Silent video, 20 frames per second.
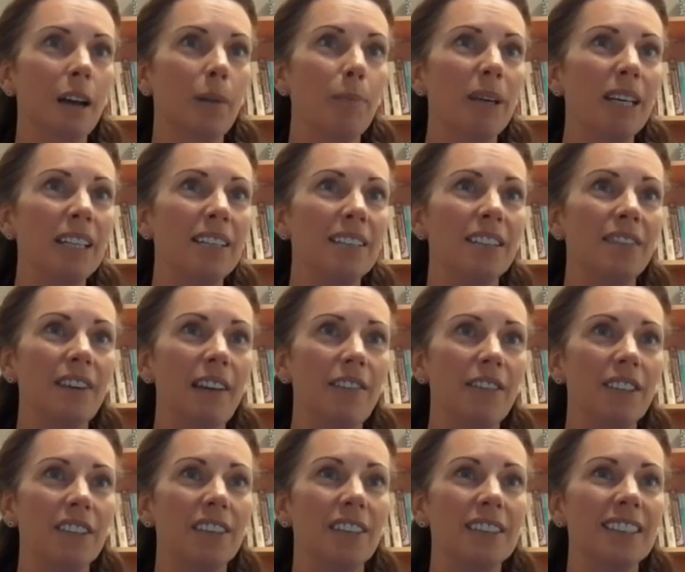a piece of
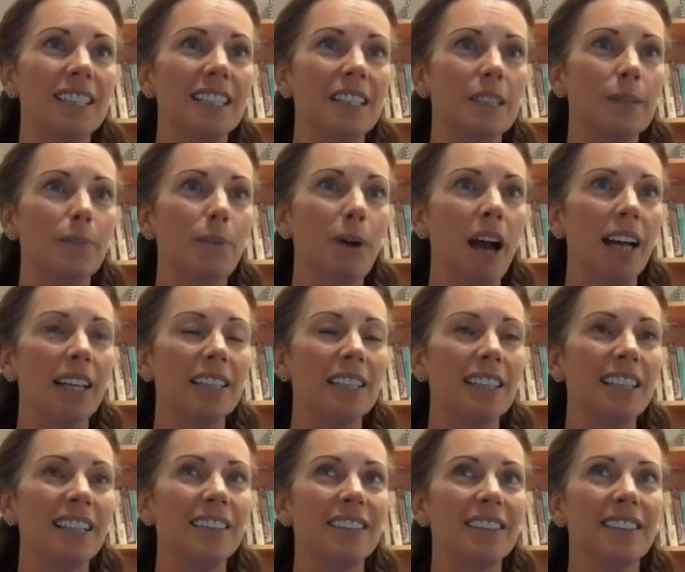evidence into
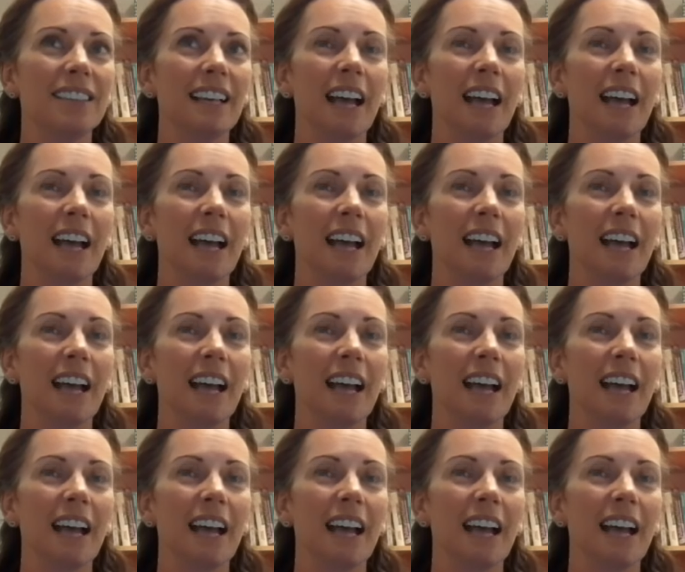practice.